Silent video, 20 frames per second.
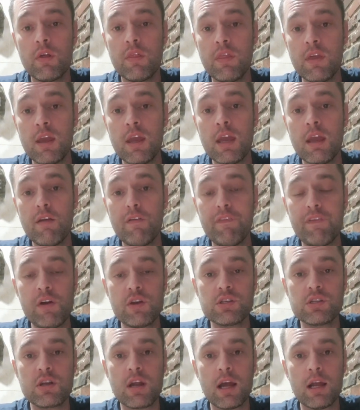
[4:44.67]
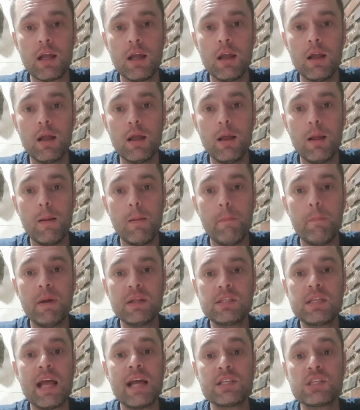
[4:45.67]
the first strike,
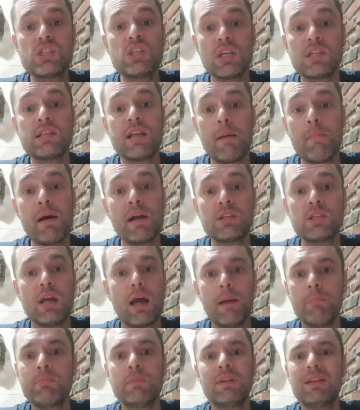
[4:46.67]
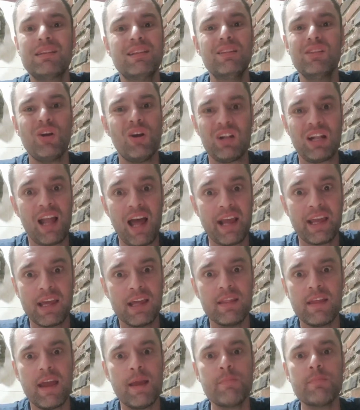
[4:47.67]
but that's just how much I'm not
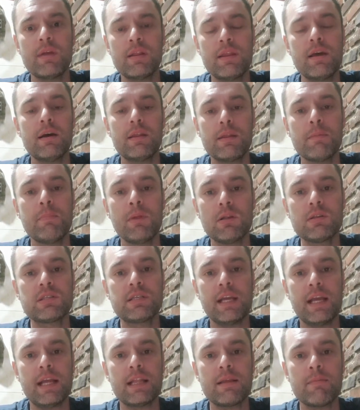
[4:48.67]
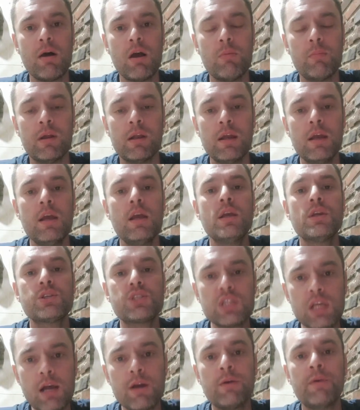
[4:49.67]
liking the Milsig at the moment.
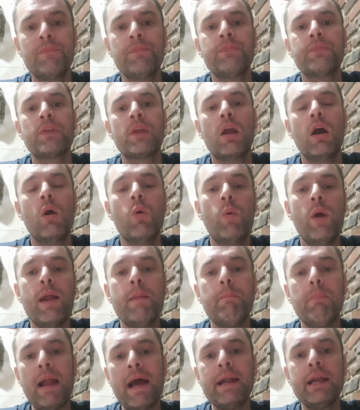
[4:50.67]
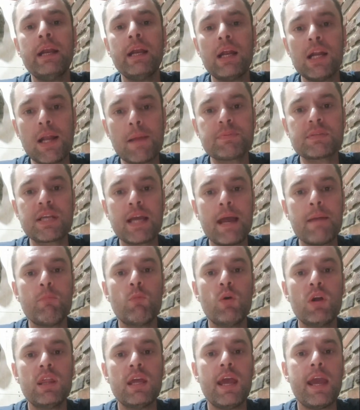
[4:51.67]
So, when Planet Eclipse
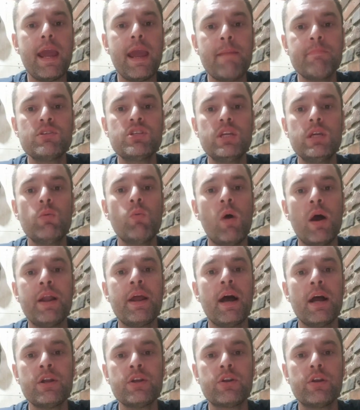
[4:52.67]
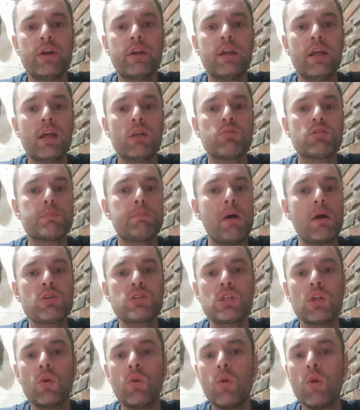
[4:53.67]
came with their Mg100, it was
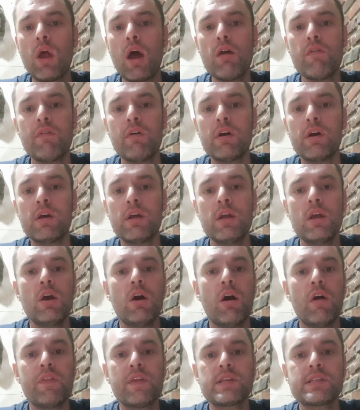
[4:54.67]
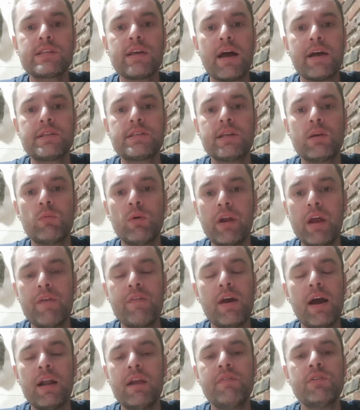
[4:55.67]
posted all over on the sites and
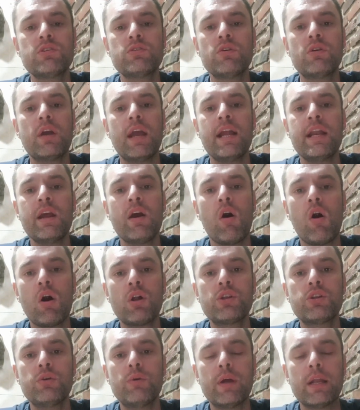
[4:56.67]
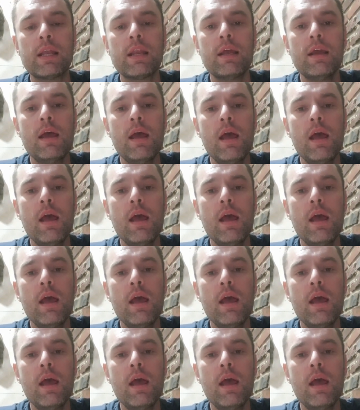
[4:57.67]
whatever. I never took any heart to it.